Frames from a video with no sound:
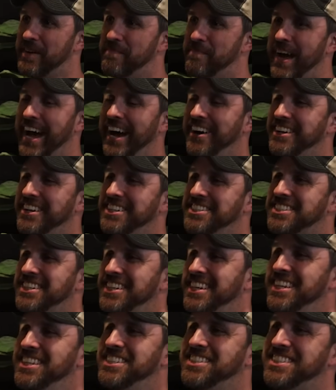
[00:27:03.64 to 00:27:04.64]
about
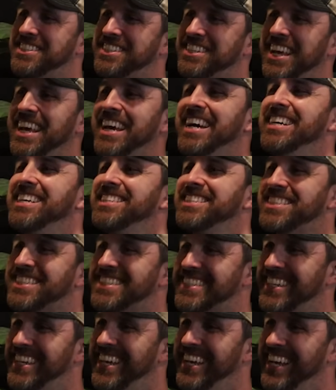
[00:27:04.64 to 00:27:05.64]
as
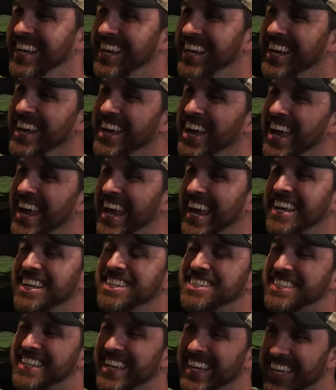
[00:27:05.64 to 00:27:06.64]
intense
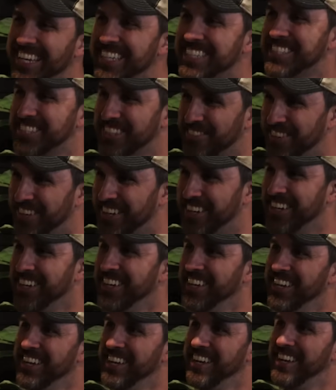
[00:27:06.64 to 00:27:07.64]
intense of a
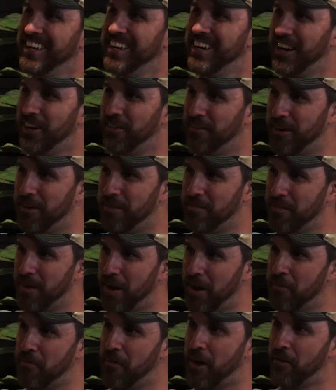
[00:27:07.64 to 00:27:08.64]
of a
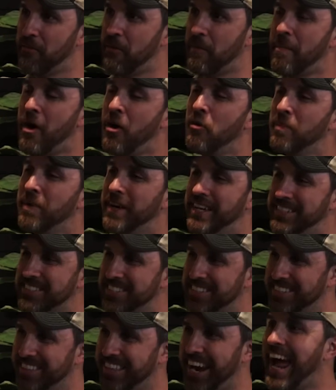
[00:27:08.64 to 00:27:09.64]
of, of a
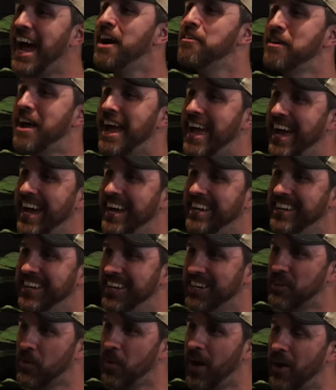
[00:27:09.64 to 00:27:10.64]
moment that I've had
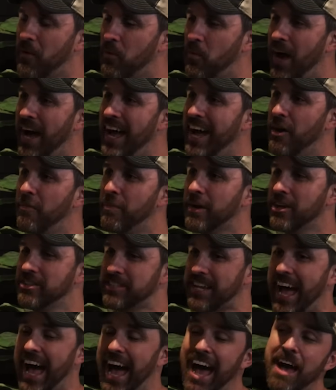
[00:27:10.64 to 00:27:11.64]
in quite a while,
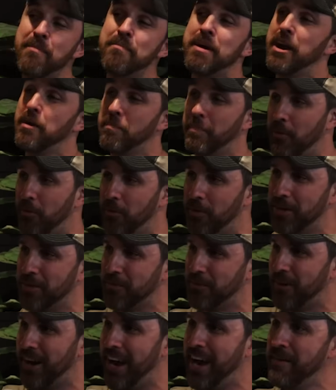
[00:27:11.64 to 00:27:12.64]
because I'm at a
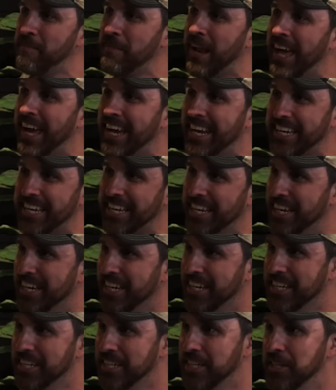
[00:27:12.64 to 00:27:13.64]
point where I'm like,
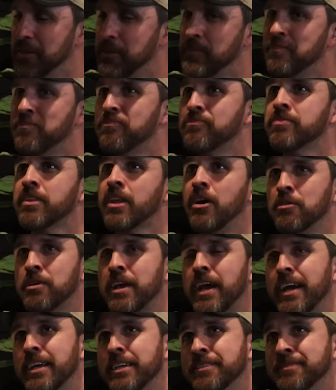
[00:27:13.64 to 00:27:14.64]

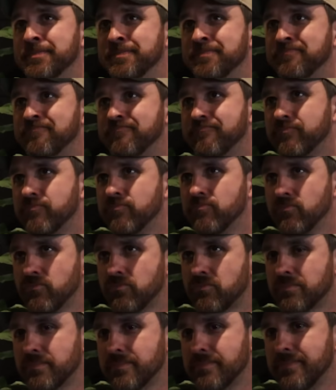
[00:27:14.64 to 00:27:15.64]
okay,
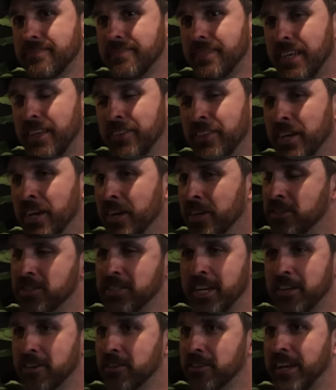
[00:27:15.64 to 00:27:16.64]
the
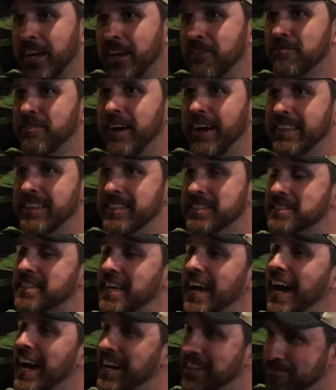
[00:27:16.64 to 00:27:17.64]
Undertaker can't fight
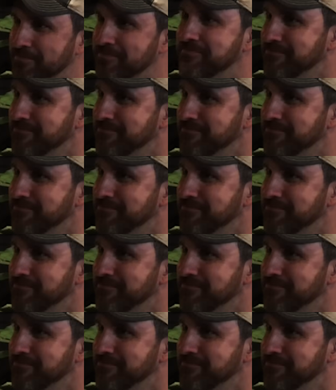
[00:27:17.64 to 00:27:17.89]
this guy.